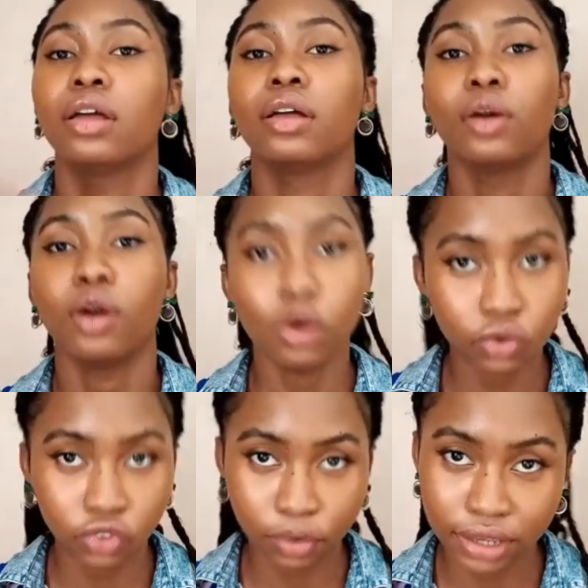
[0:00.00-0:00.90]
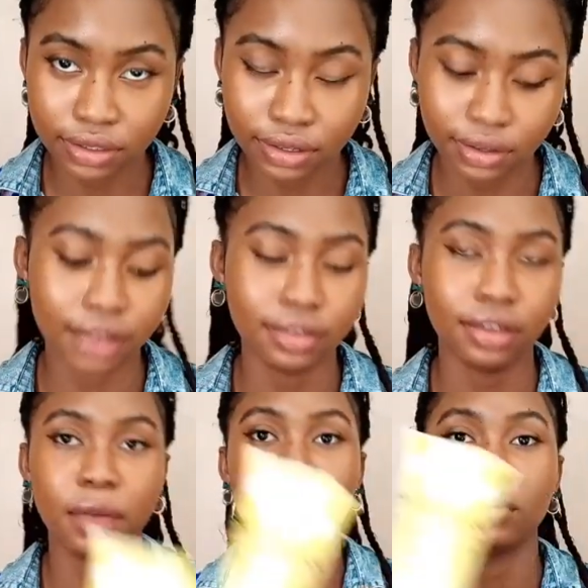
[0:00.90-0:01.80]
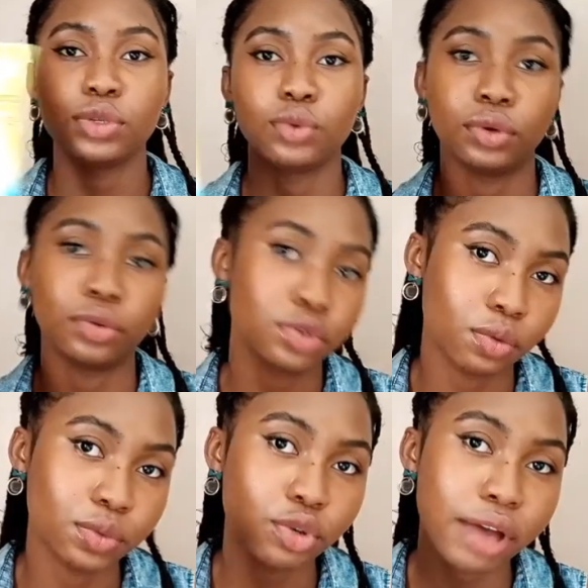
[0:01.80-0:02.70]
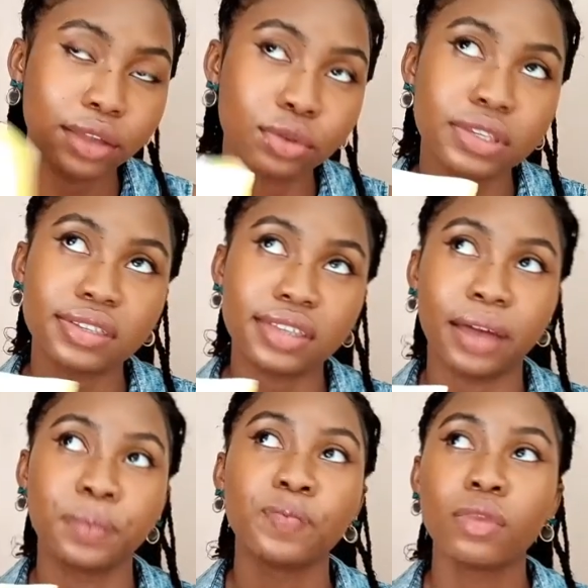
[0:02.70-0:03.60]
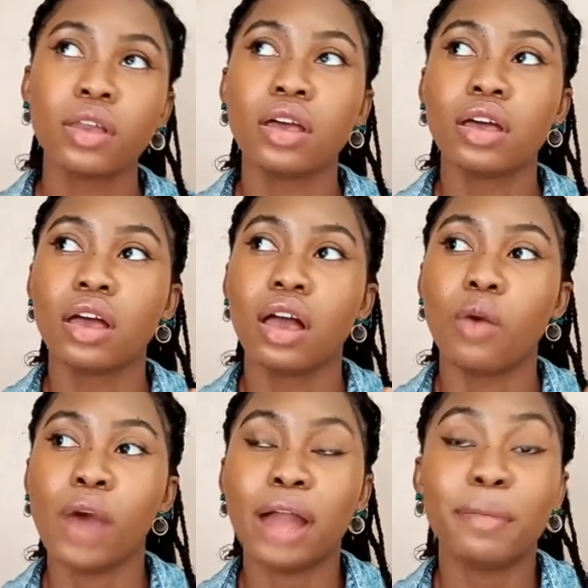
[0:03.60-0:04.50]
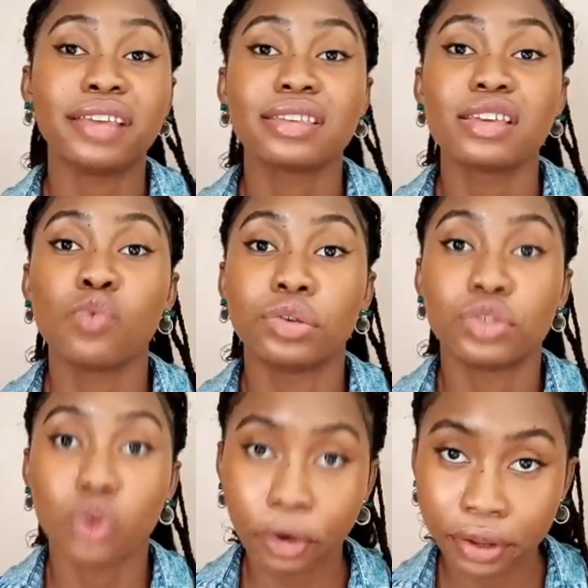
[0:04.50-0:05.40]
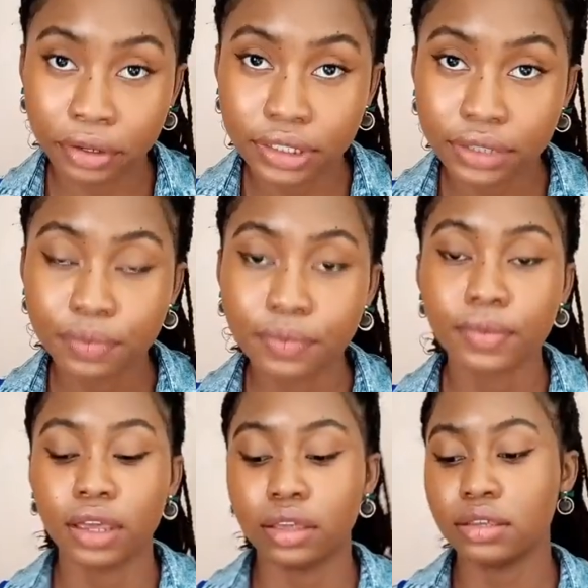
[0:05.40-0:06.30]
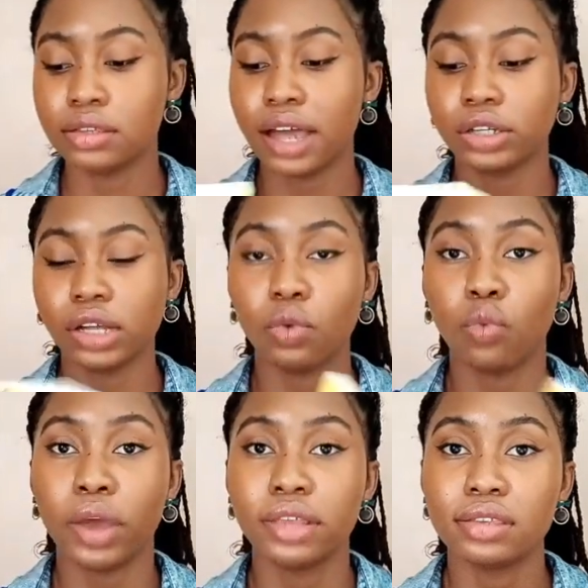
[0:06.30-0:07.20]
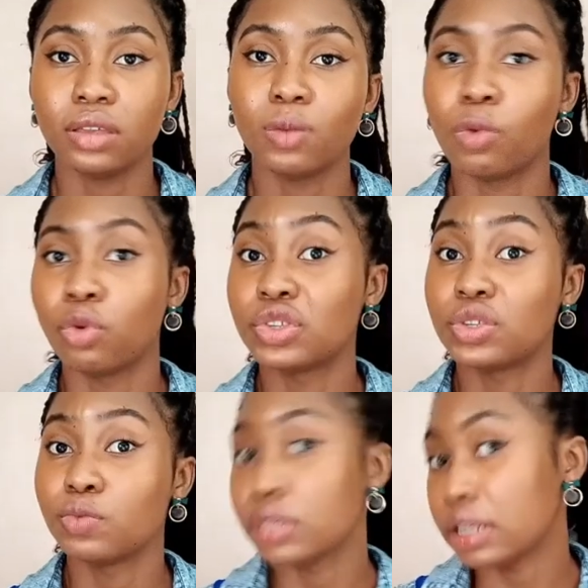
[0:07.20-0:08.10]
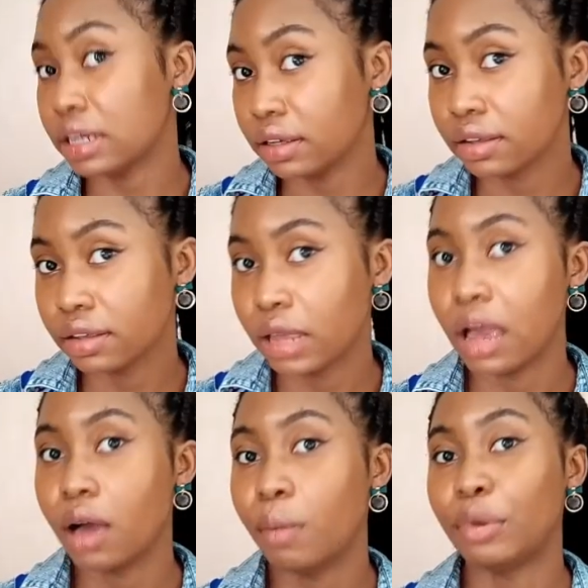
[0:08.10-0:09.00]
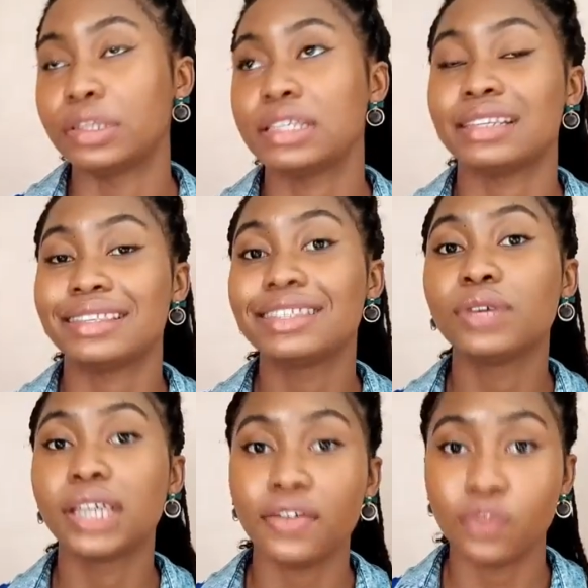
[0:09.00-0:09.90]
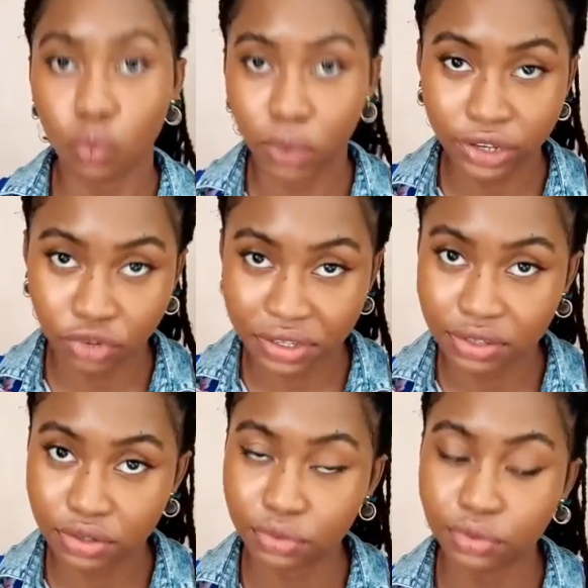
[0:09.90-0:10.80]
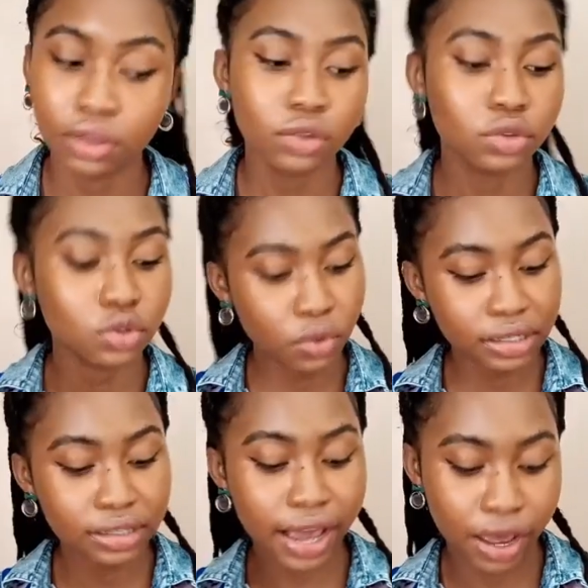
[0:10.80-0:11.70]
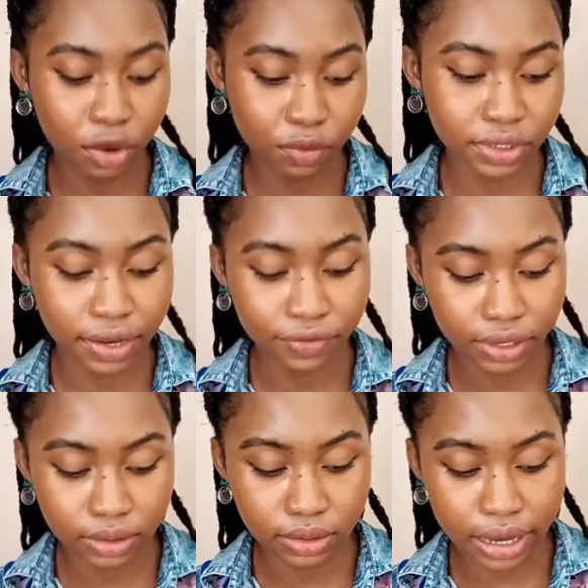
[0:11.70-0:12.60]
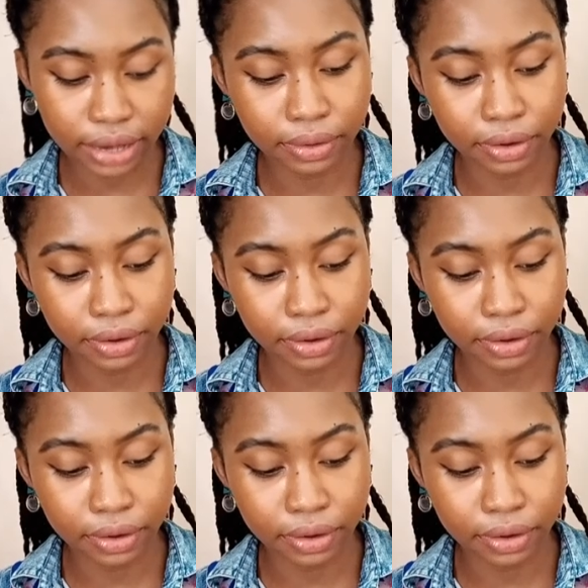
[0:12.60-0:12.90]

all over my skin, and then I put this one on top. So I noticed that while my skin was oiled, this actually went in more smoothly, but it still gave a white residue. So one thing that I observed is that,